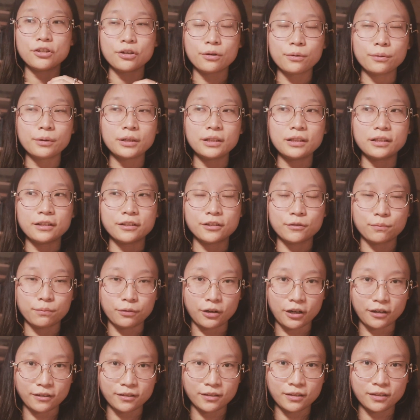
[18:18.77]
During this
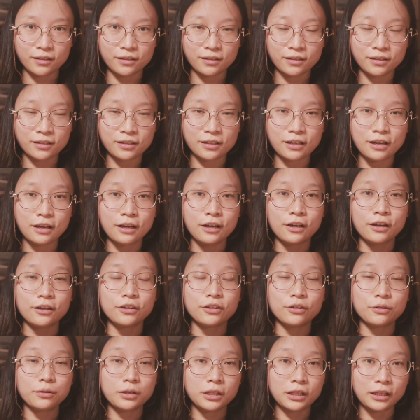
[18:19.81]
process,
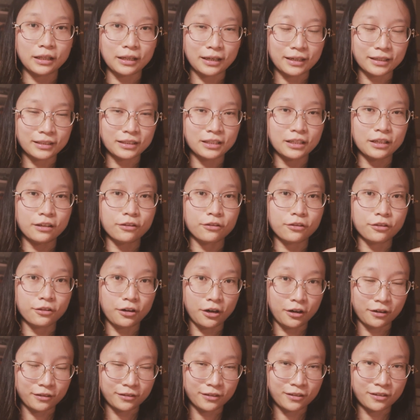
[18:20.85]
you collecting
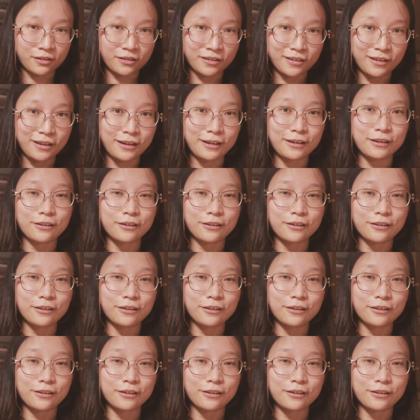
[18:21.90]
thoughts,